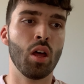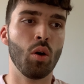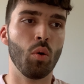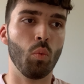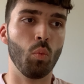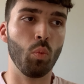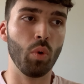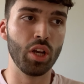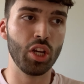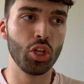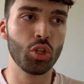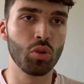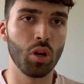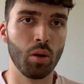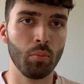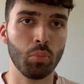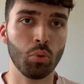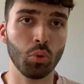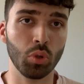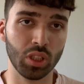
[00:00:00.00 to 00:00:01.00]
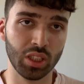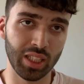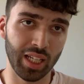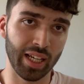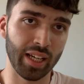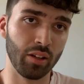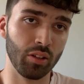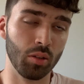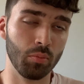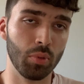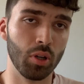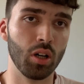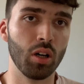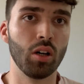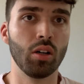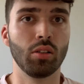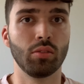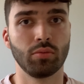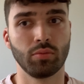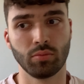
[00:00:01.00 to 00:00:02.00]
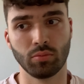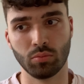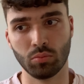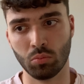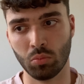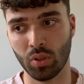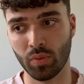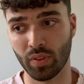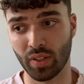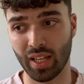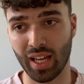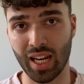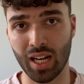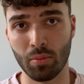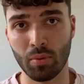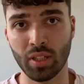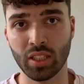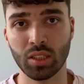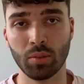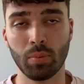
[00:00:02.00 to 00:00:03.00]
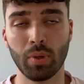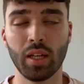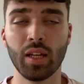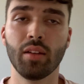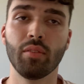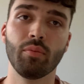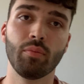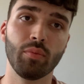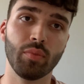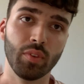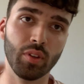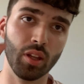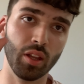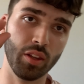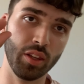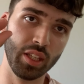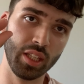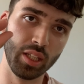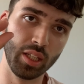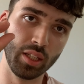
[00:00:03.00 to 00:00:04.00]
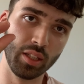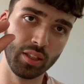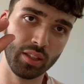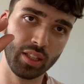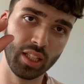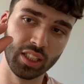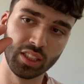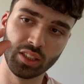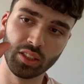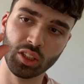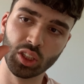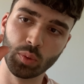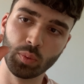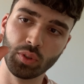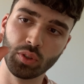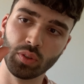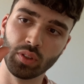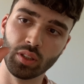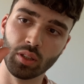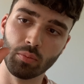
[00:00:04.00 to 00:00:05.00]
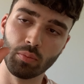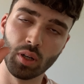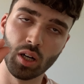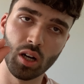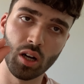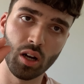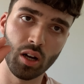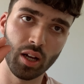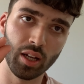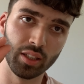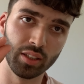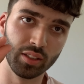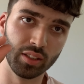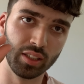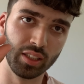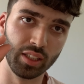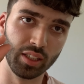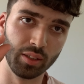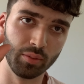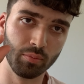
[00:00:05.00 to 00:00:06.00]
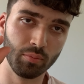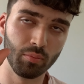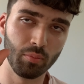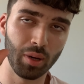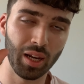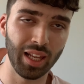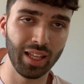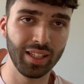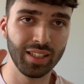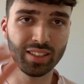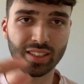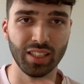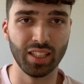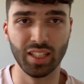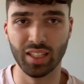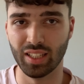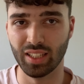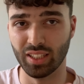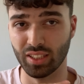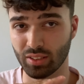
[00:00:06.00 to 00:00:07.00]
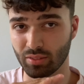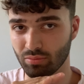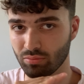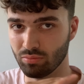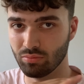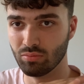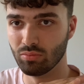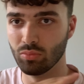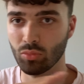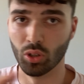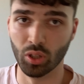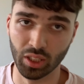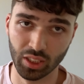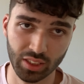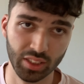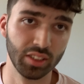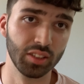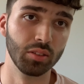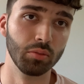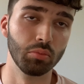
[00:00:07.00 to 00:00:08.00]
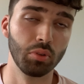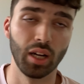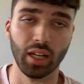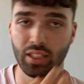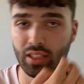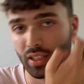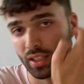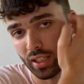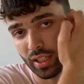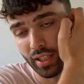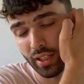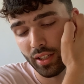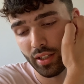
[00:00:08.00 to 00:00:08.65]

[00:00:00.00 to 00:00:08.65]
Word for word: when you try and pull the slack out of the bar with a calibrator plate, the distance between the bar and the plate is non-existent practically.